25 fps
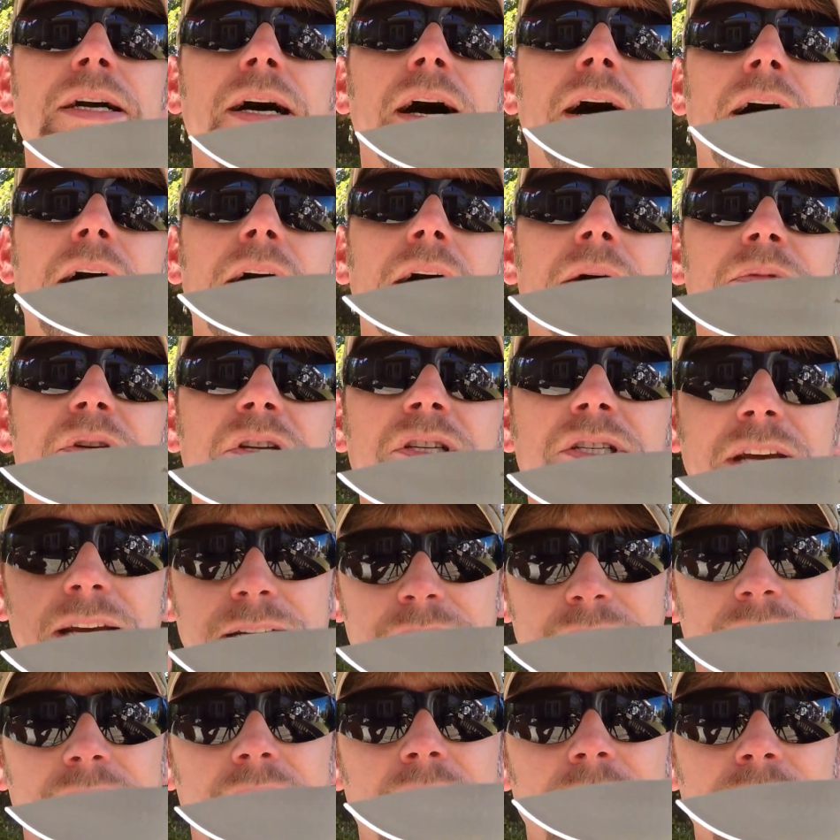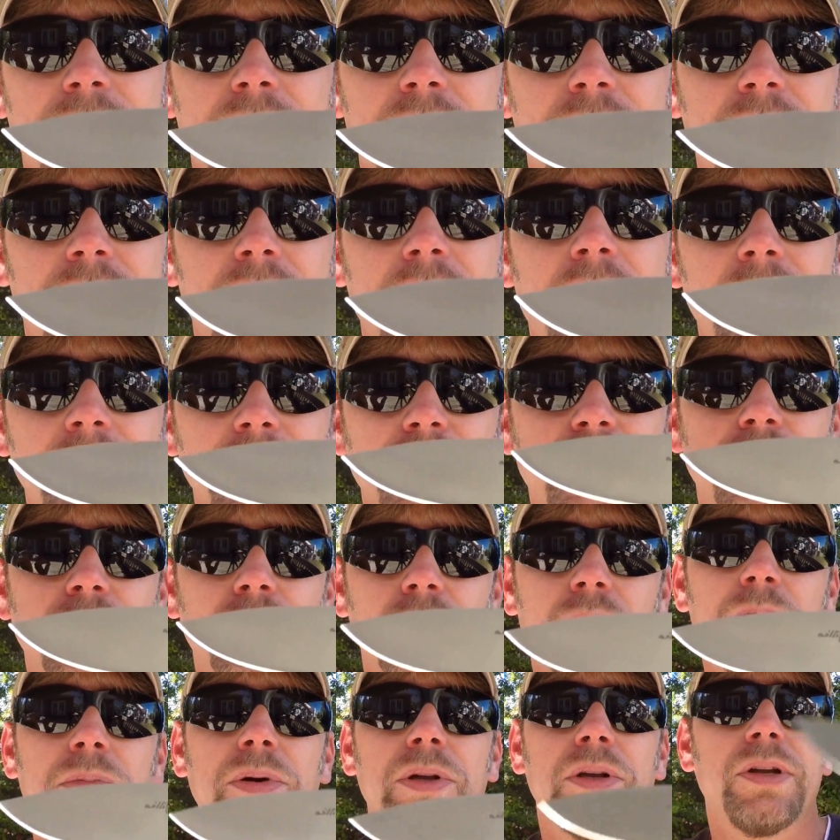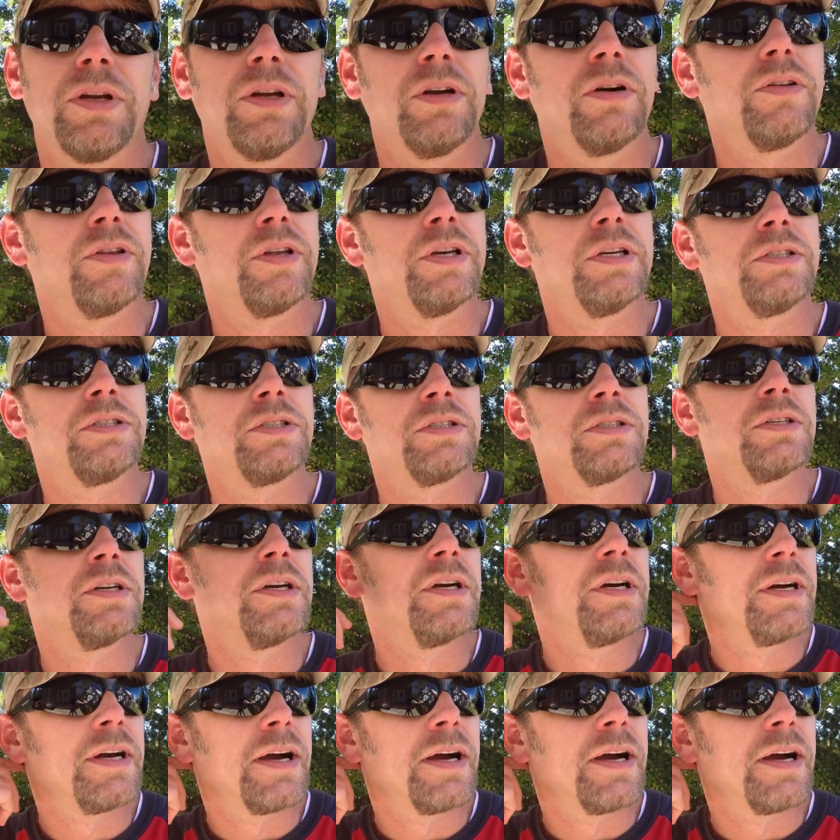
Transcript: to test out the edge durability on this.